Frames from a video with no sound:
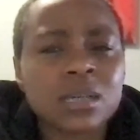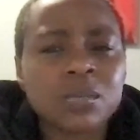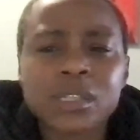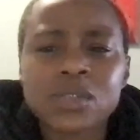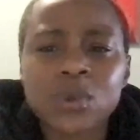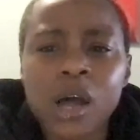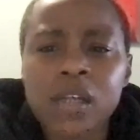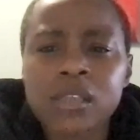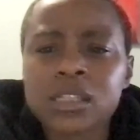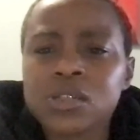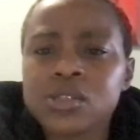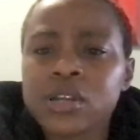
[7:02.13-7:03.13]
something's
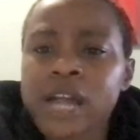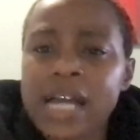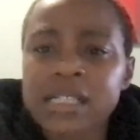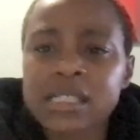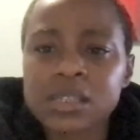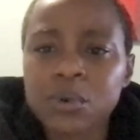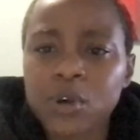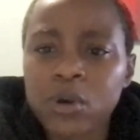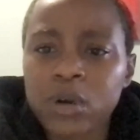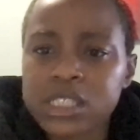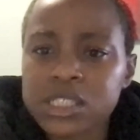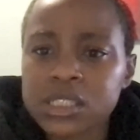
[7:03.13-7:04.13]
wrong, then you start asking more
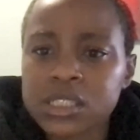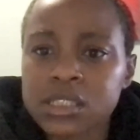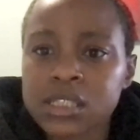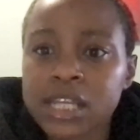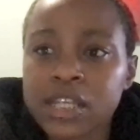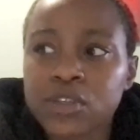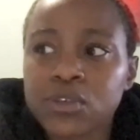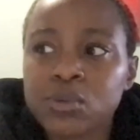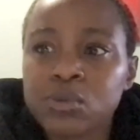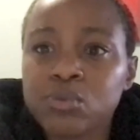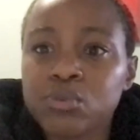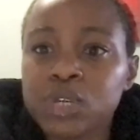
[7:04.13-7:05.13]
questions, and like
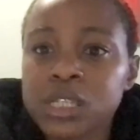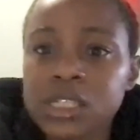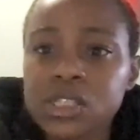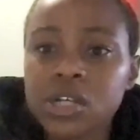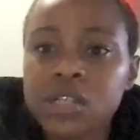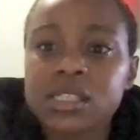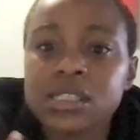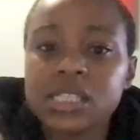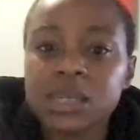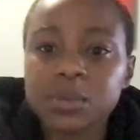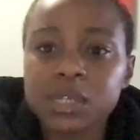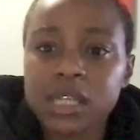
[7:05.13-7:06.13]
you really start to
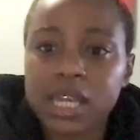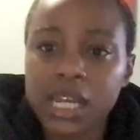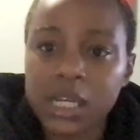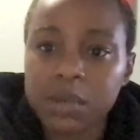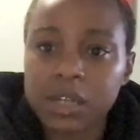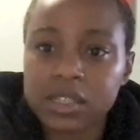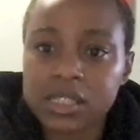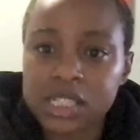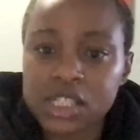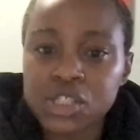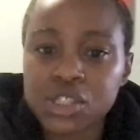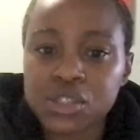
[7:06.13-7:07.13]
deeply care about this
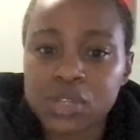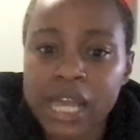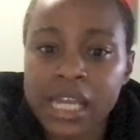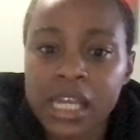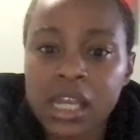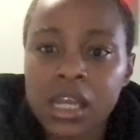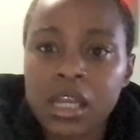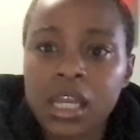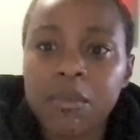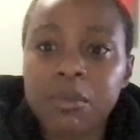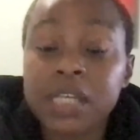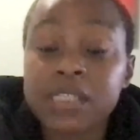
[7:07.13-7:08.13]
issue. Like,
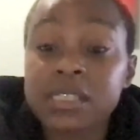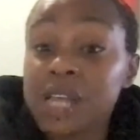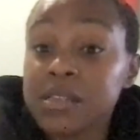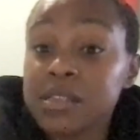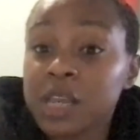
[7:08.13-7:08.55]
it sometimes